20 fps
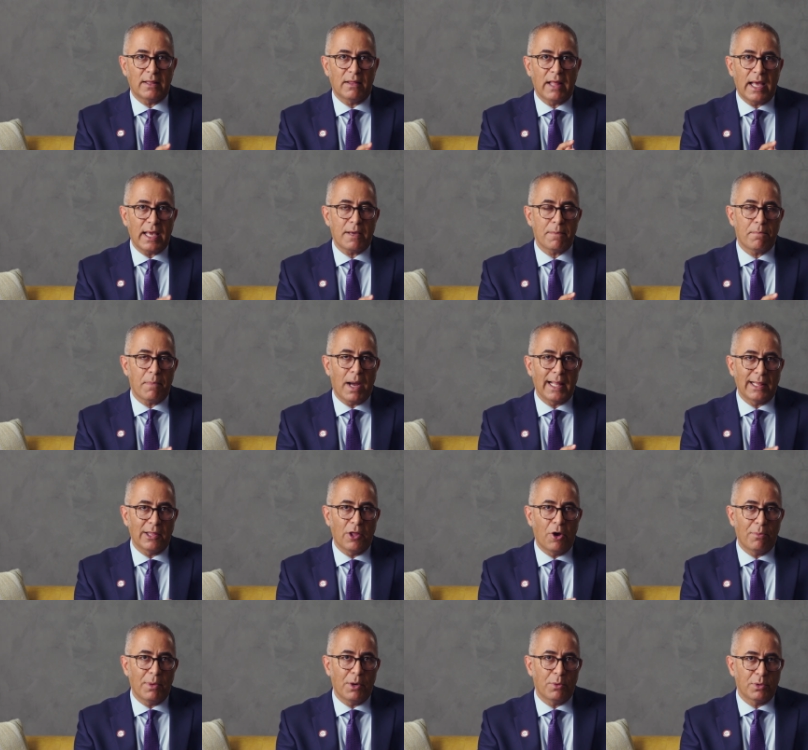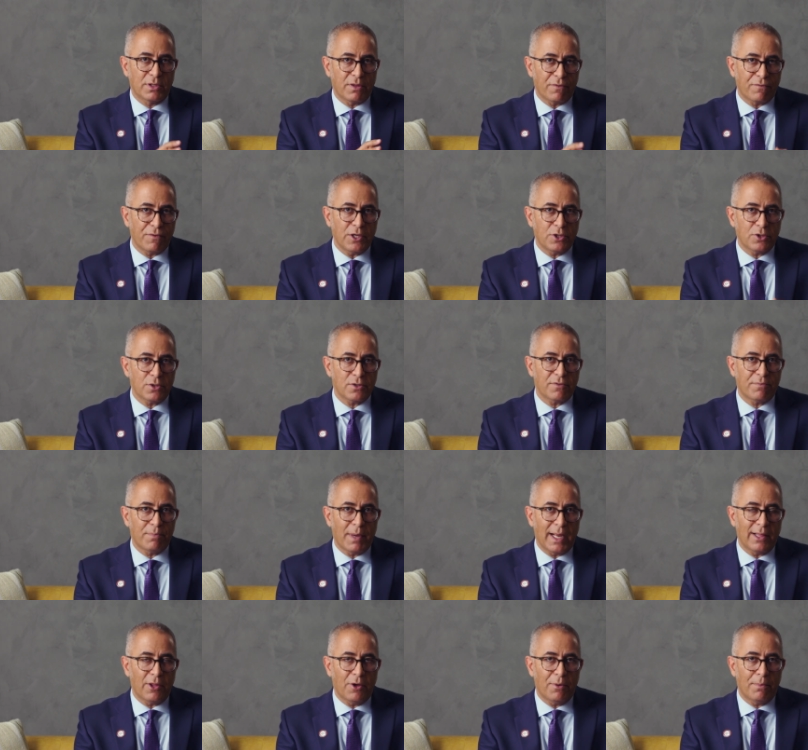like myeloma with the features of
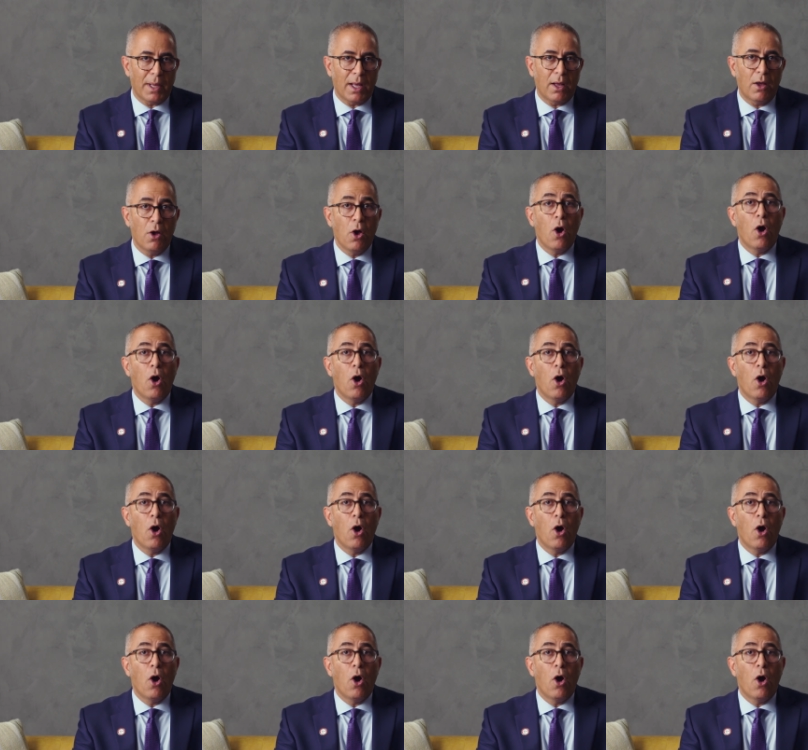myeloma.